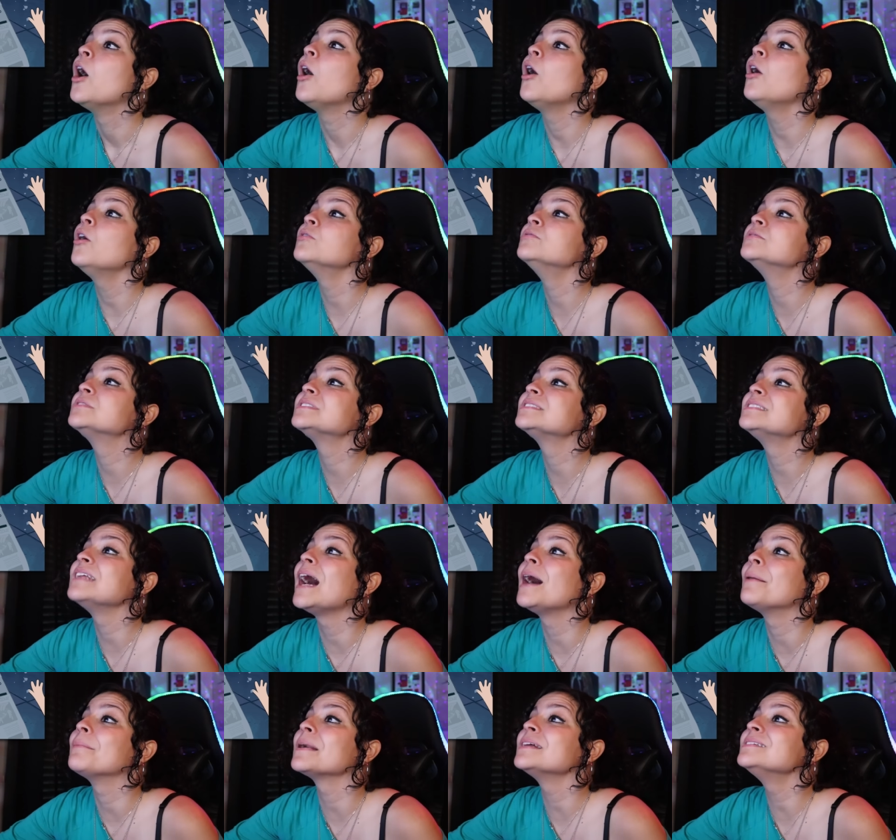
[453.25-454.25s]
Oh,
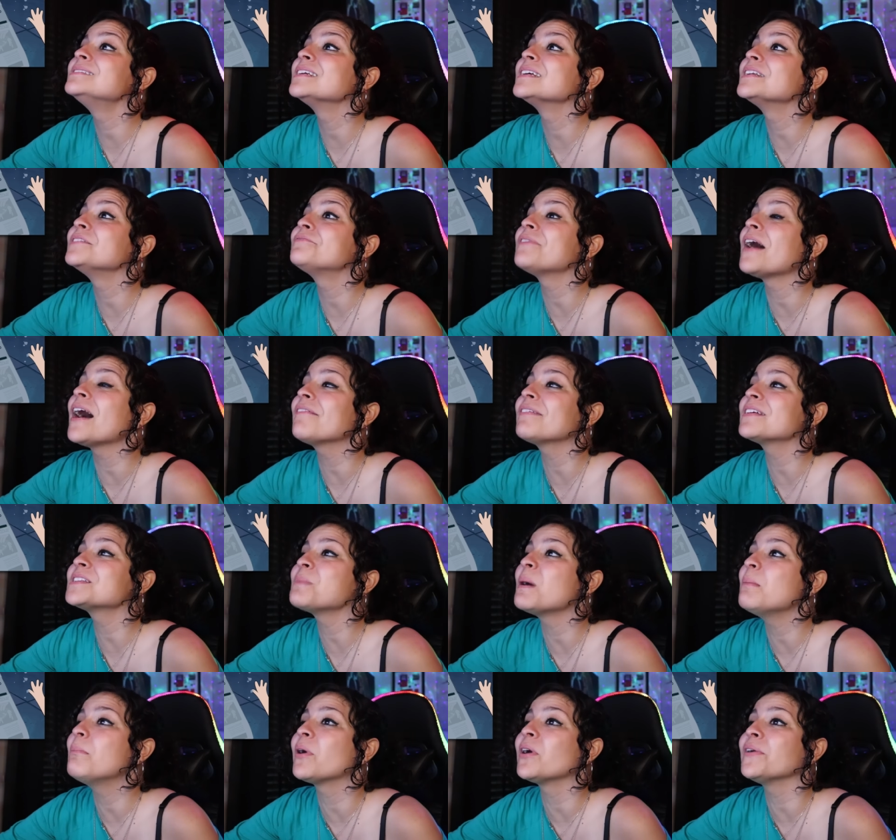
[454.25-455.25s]
snap, 1995, that's
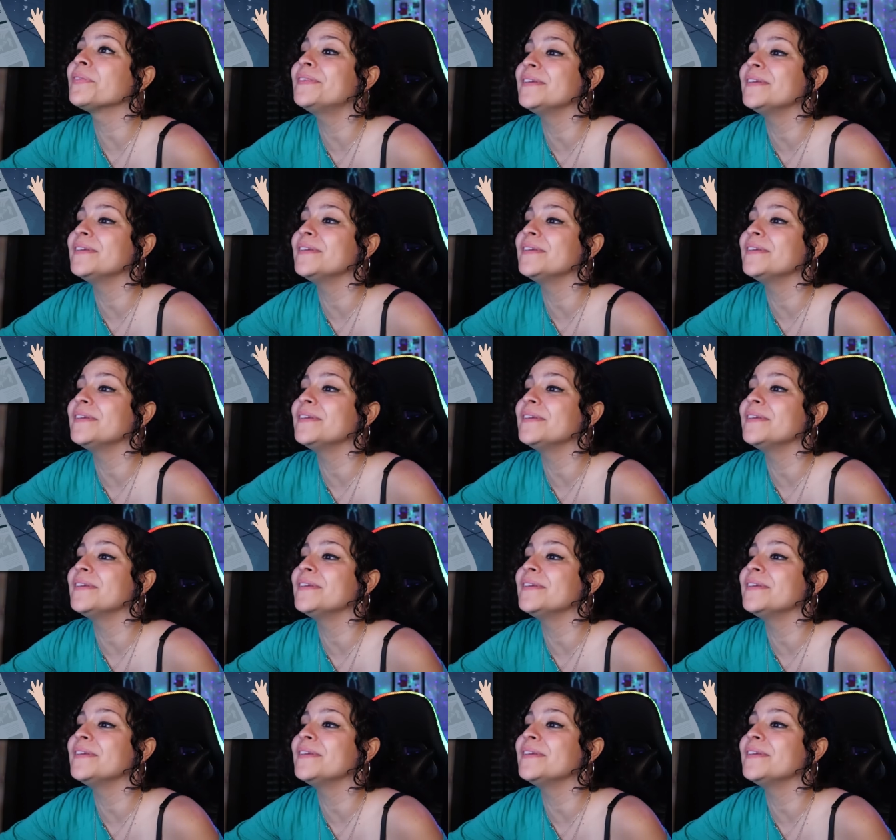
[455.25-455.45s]
my birth